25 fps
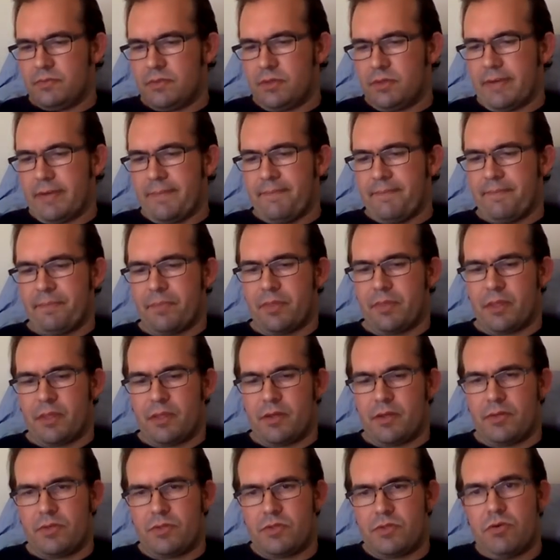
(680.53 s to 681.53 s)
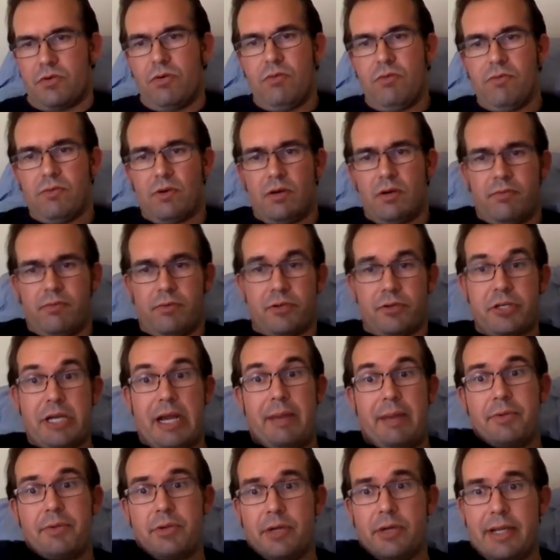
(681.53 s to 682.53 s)
All right. So overall for
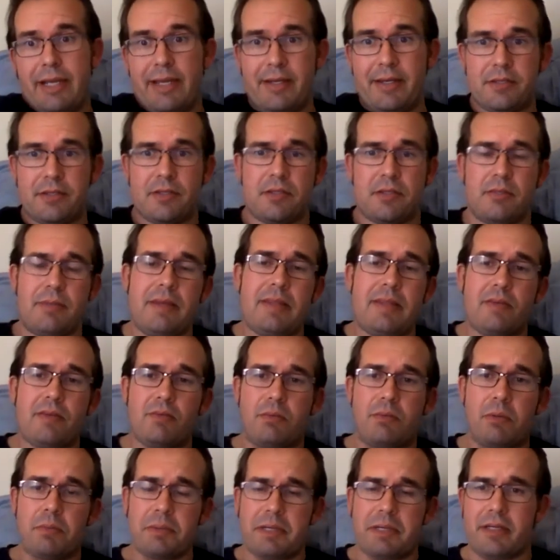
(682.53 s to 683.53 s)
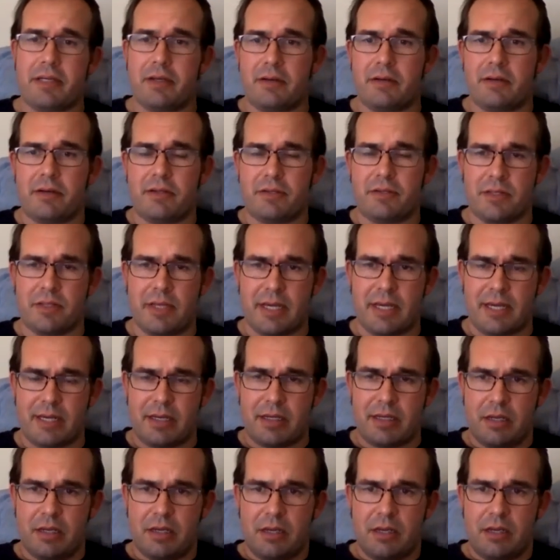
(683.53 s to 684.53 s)
Chapter 8, the main thing to remember here is
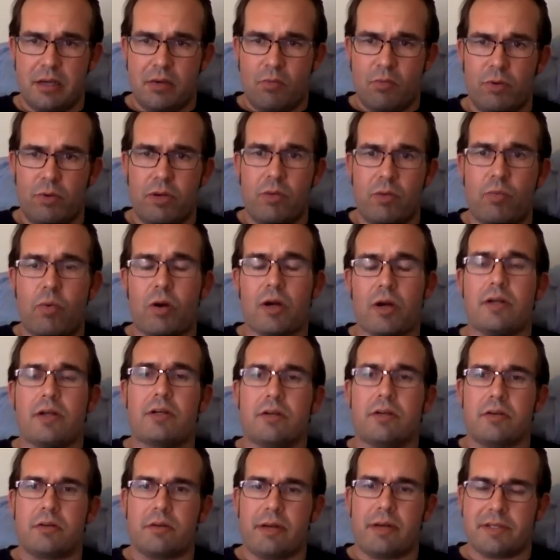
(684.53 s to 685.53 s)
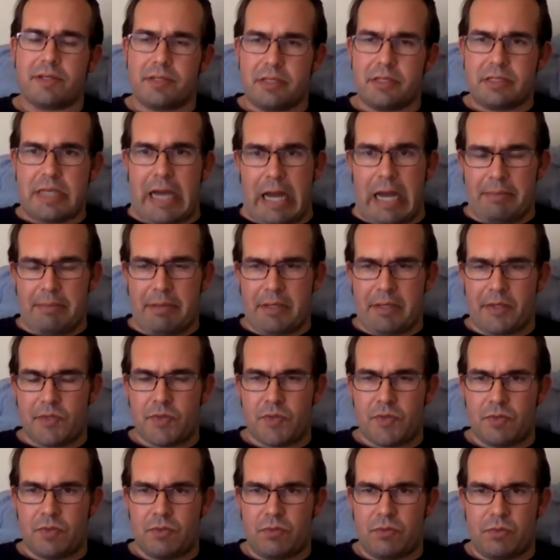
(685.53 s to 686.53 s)
that when you work on your own essay
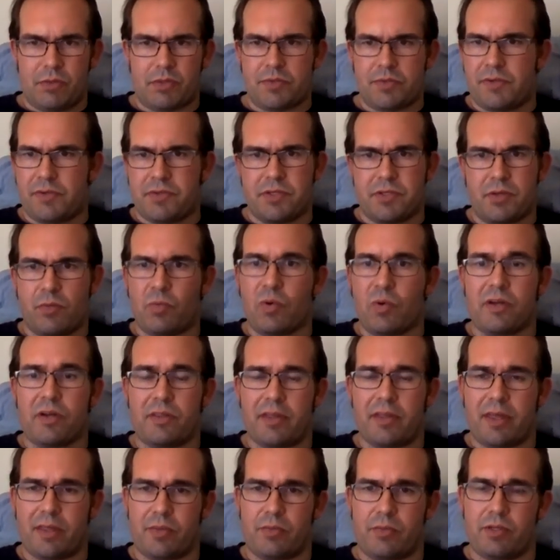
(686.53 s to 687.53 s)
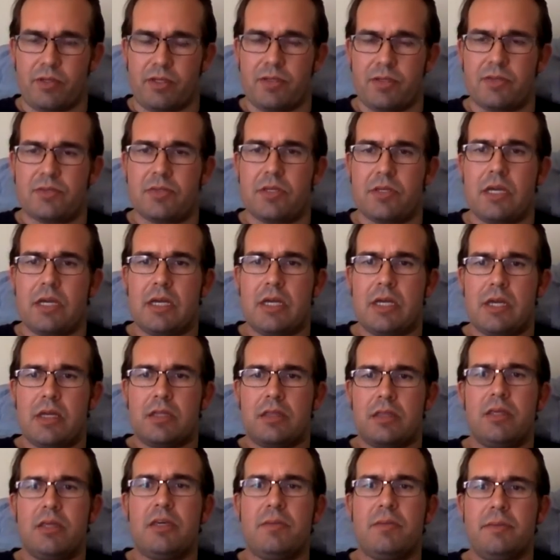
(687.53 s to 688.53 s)
topics, whether it's for Essay 1 or the other ones,
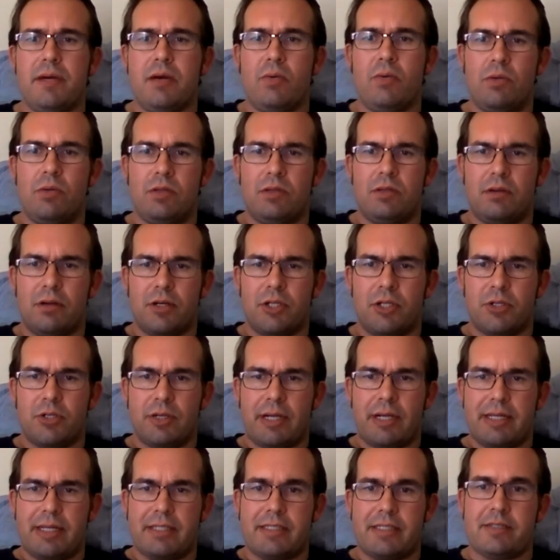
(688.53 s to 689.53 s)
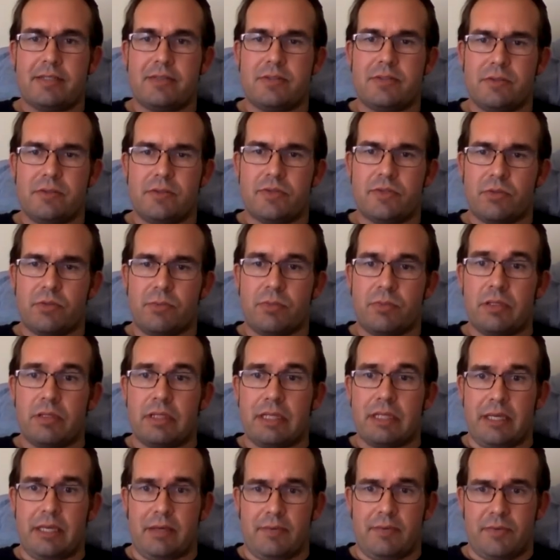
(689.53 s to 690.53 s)
think about what larger ideals or
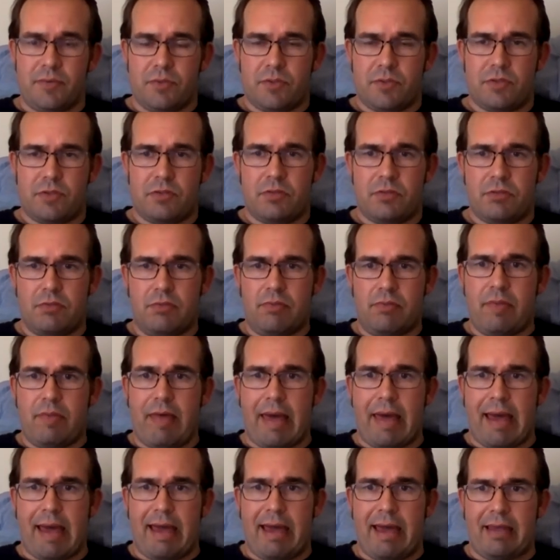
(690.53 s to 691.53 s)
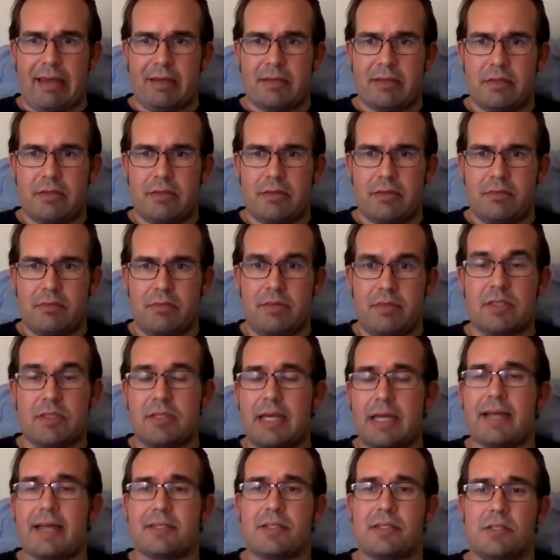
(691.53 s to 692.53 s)
beliefs that this
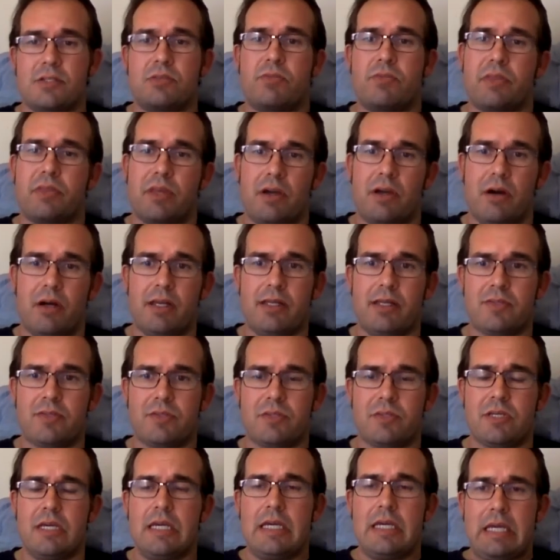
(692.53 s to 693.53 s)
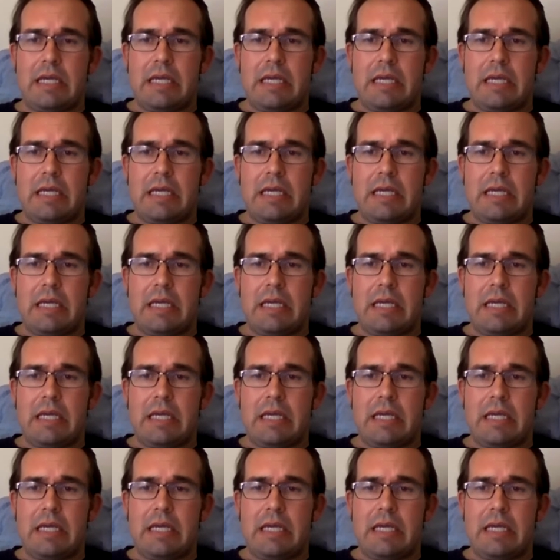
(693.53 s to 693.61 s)
ties into for the audience,